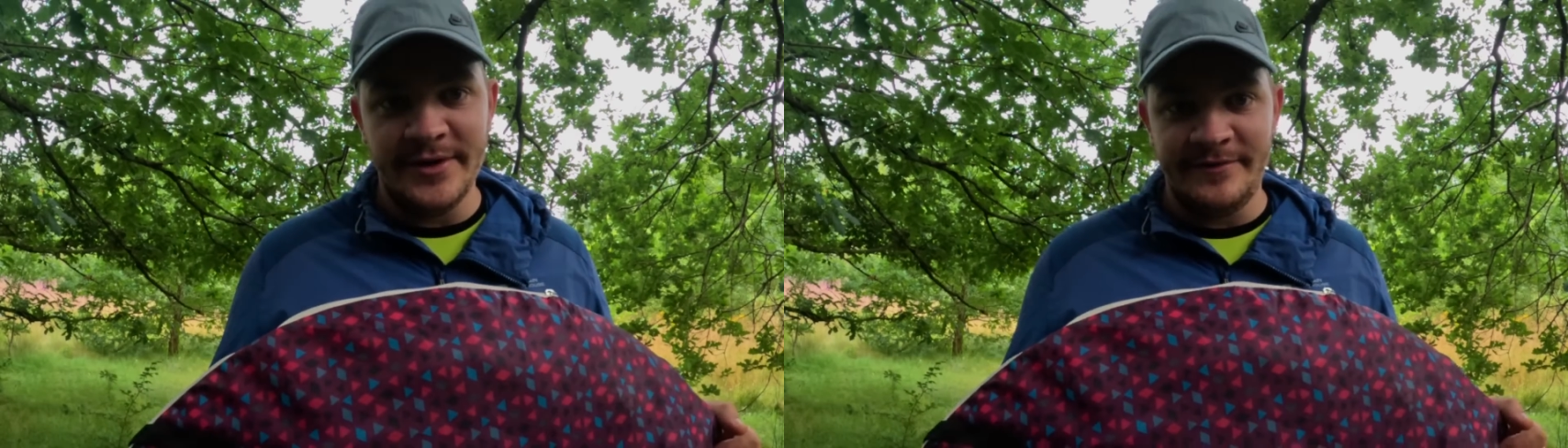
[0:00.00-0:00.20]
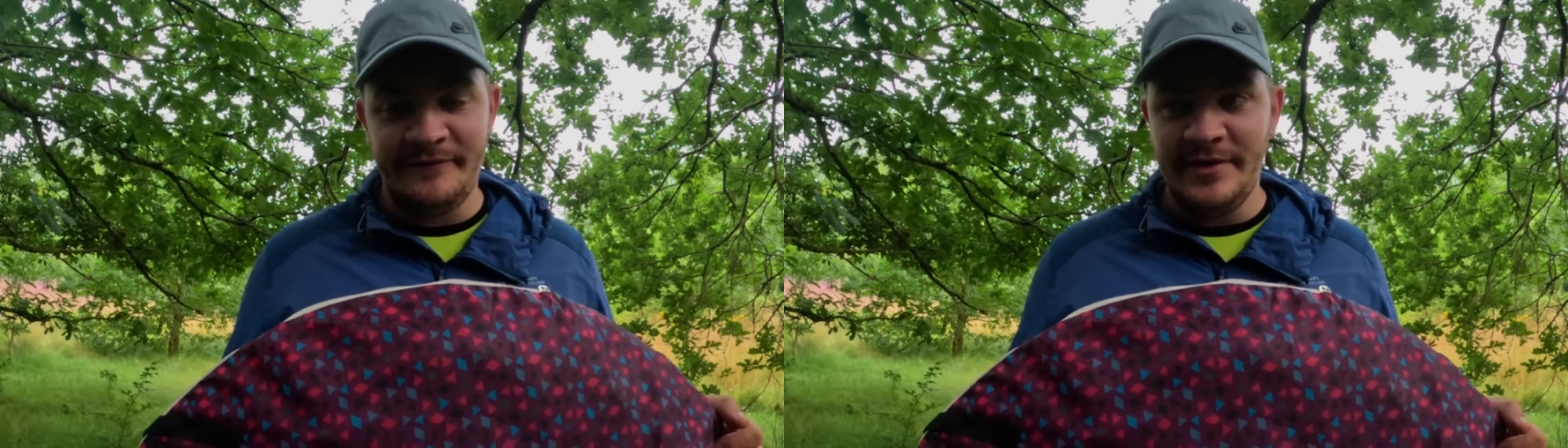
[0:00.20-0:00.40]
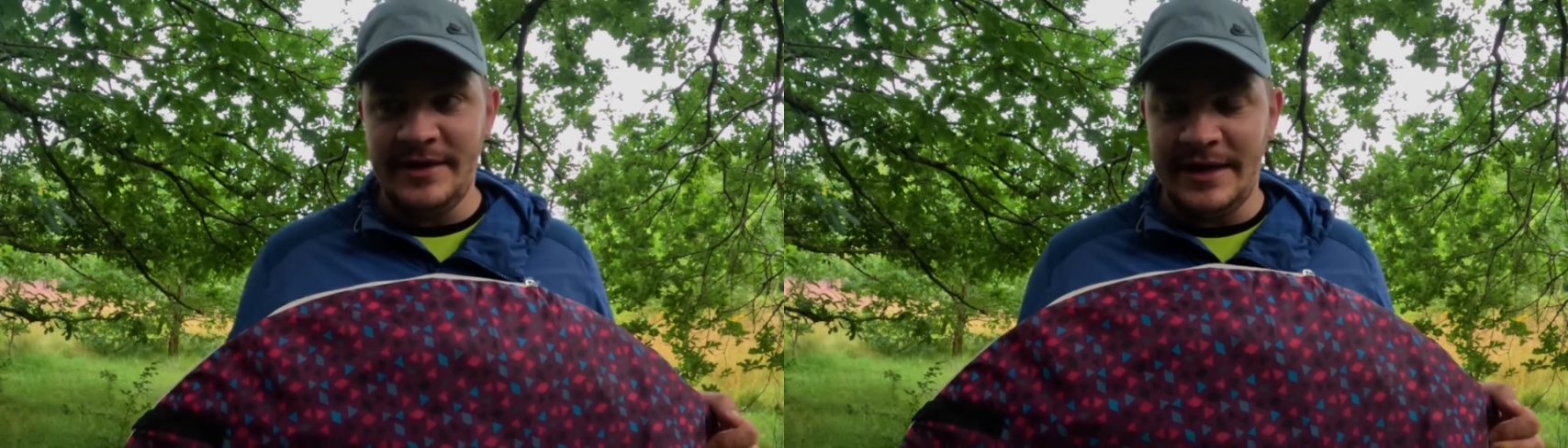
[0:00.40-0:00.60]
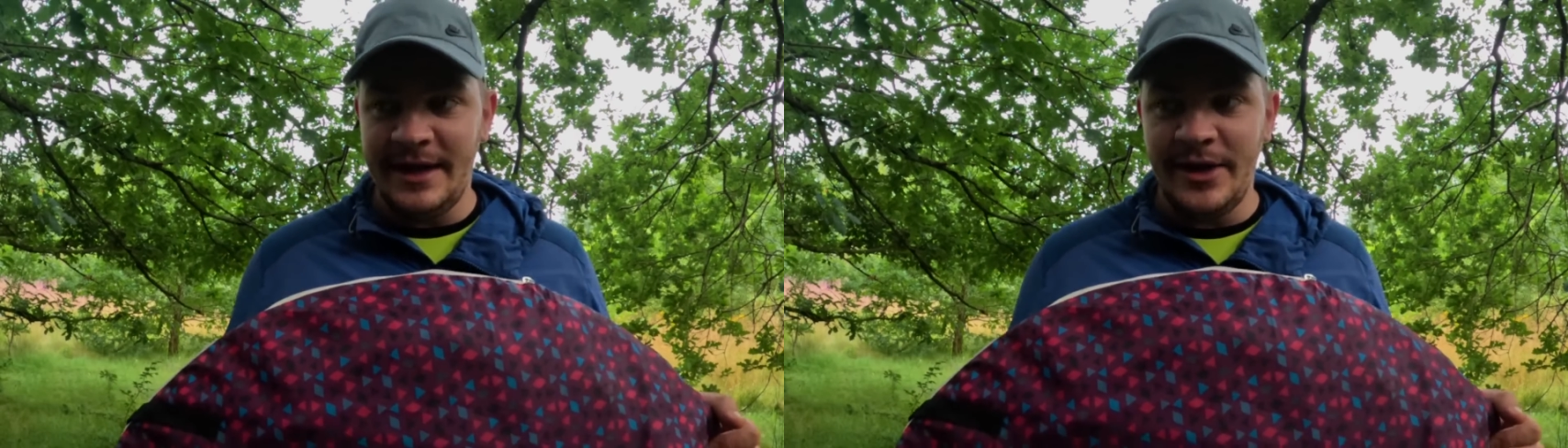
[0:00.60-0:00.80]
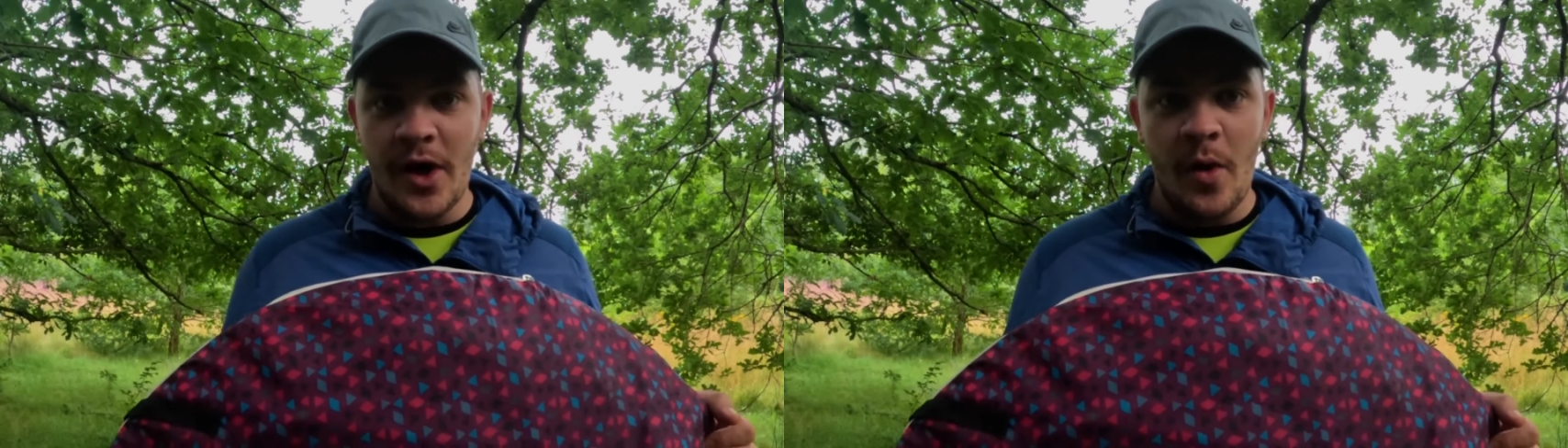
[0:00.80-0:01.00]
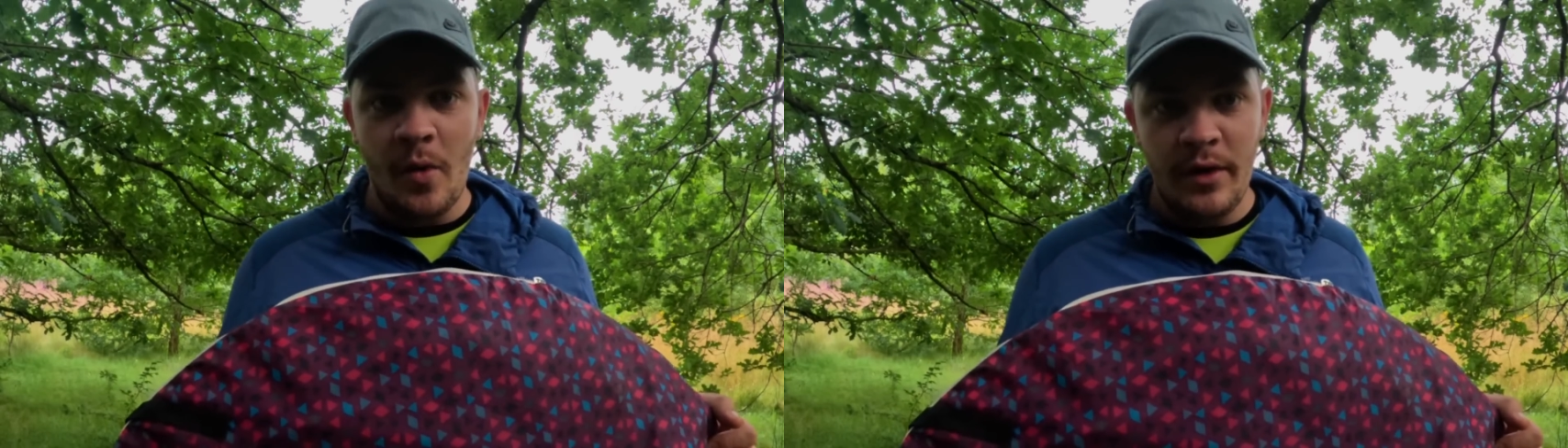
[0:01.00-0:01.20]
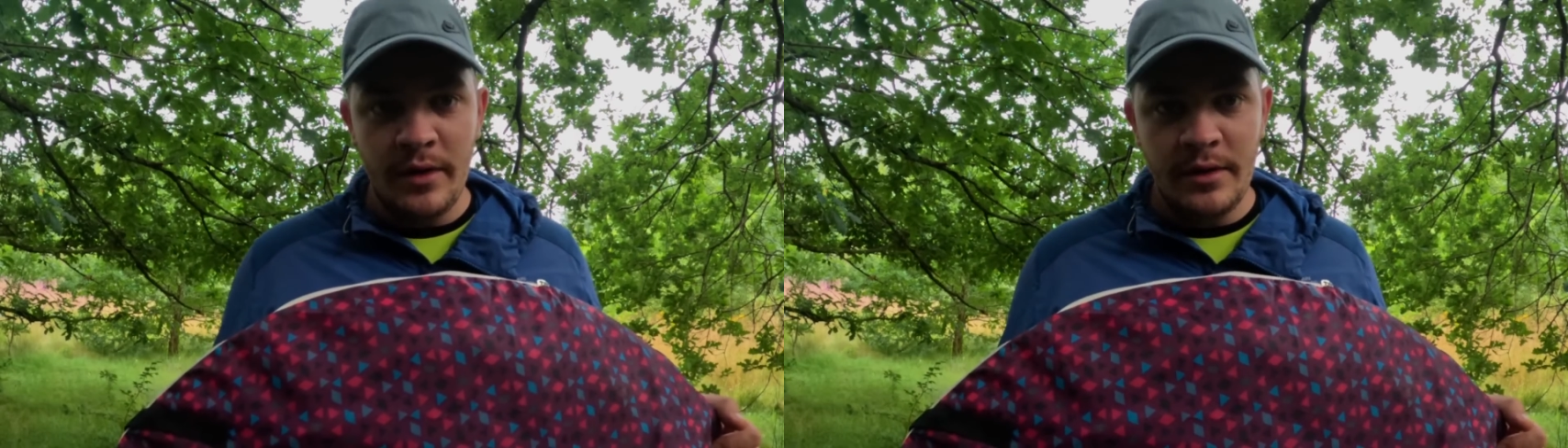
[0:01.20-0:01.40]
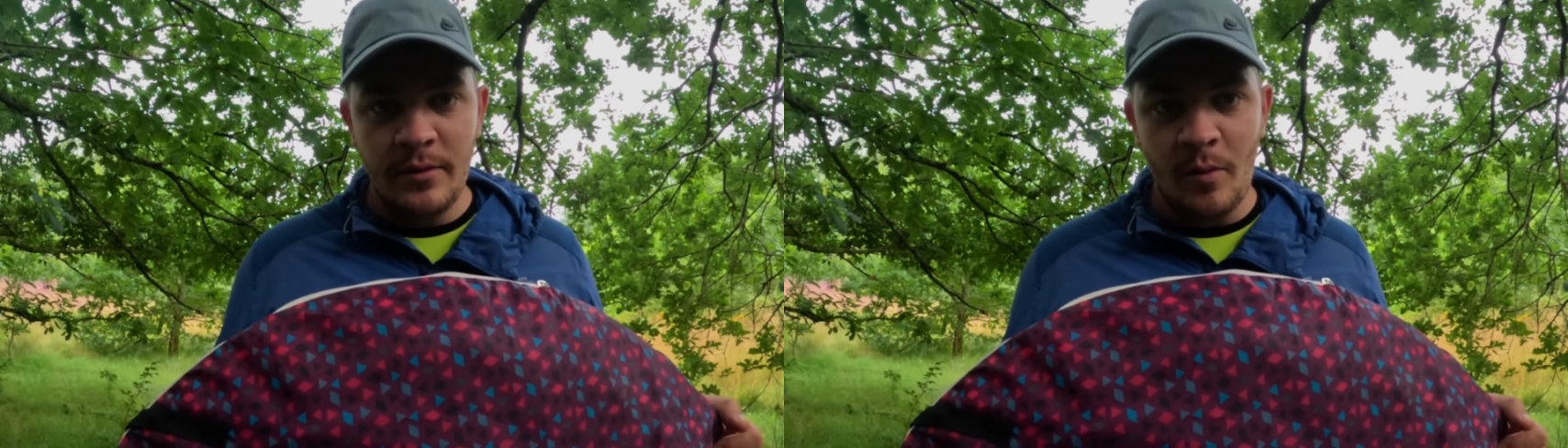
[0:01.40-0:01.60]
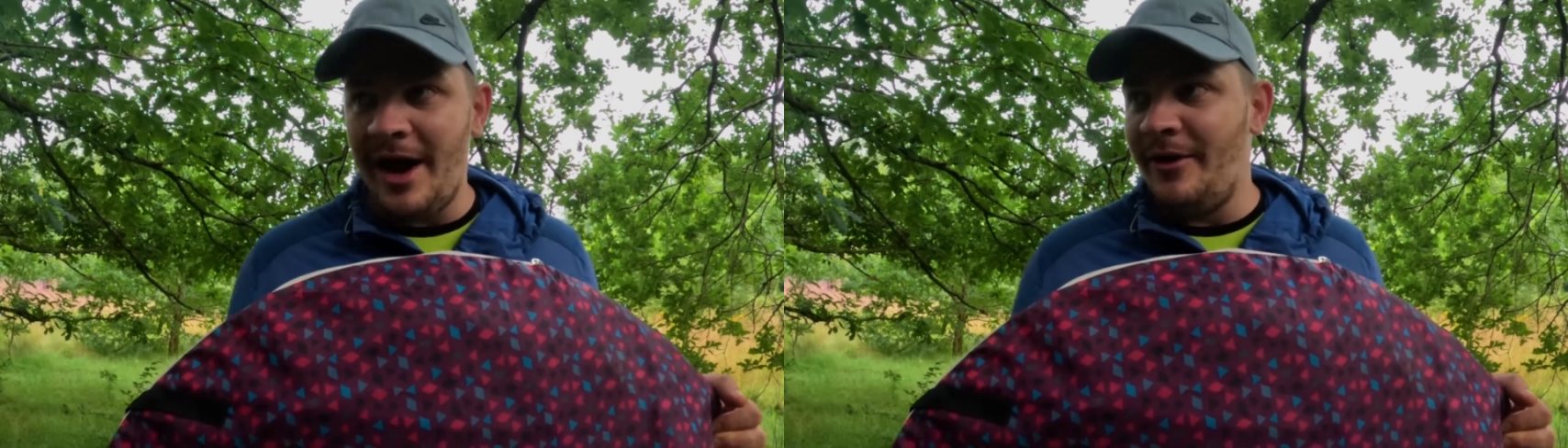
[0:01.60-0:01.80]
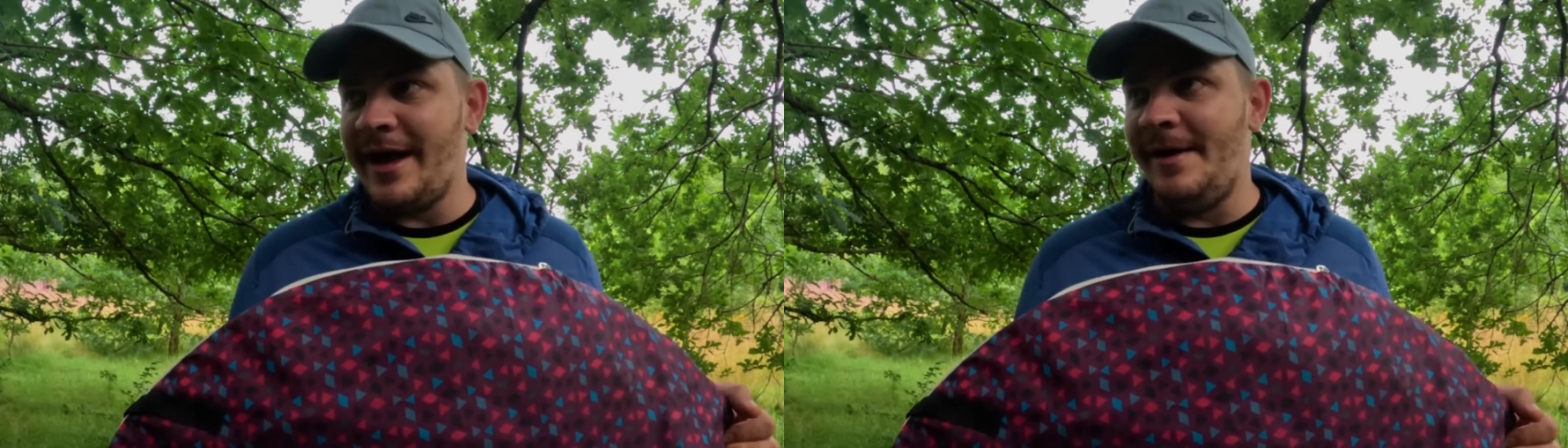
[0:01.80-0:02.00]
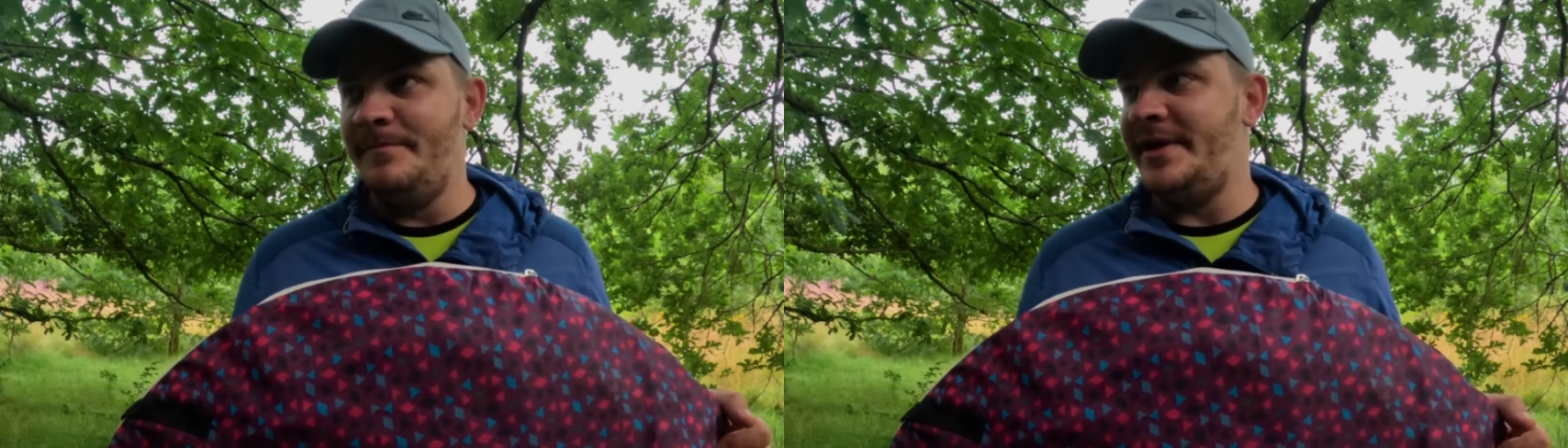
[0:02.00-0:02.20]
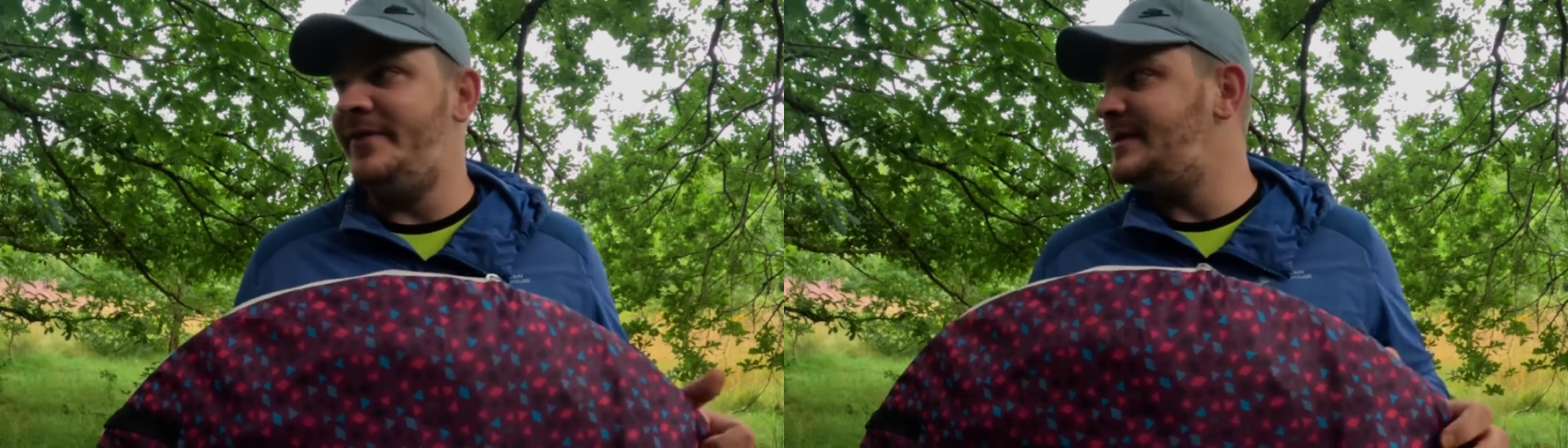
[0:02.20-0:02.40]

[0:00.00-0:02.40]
of you can go wild camping.